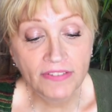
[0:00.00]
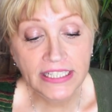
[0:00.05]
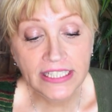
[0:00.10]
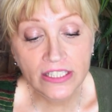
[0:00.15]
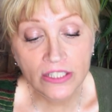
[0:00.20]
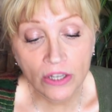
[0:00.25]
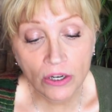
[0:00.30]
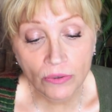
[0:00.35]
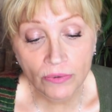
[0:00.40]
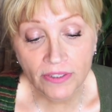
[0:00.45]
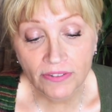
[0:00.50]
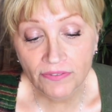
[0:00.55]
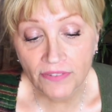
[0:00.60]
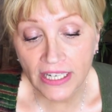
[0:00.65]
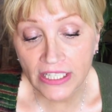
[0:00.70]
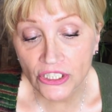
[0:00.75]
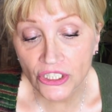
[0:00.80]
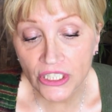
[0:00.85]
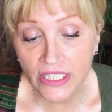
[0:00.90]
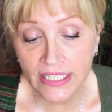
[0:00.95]
it's so
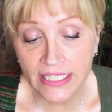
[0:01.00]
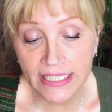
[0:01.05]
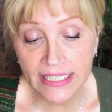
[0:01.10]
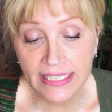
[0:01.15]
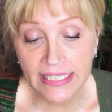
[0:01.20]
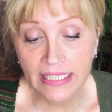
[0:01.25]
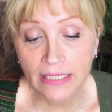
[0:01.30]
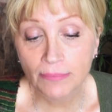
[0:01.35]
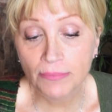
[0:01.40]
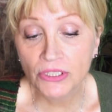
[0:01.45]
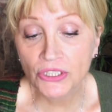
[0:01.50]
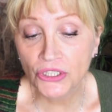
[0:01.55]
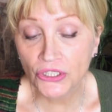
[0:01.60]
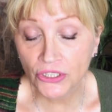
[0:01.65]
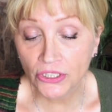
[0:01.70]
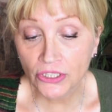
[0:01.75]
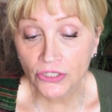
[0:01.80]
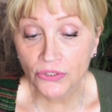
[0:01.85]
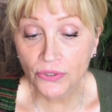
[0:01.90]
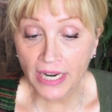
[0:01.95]
refreshing to see a
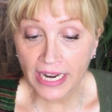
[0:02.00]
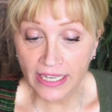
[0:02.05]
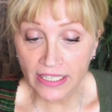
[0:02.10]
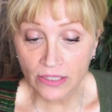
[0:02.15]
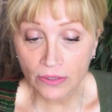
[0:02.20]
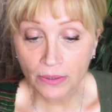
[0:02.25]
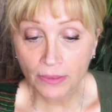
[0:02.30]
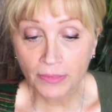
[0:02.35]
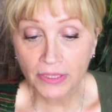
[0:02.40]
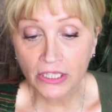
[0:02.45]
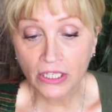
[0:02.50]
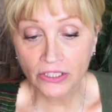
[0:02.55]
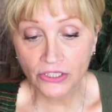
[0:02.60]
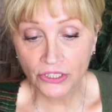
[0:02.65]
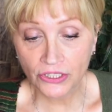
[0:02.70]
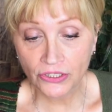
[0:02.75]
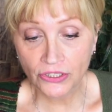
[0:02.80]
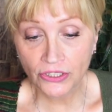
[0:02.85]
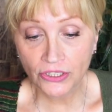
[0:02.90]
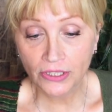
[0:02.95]
mature trans woman on
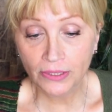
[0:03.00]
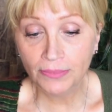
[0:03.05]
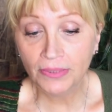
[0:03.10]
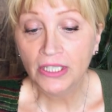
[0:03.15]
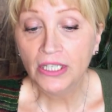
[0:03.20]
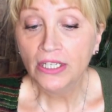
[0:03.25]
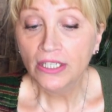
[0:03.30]
YouTube.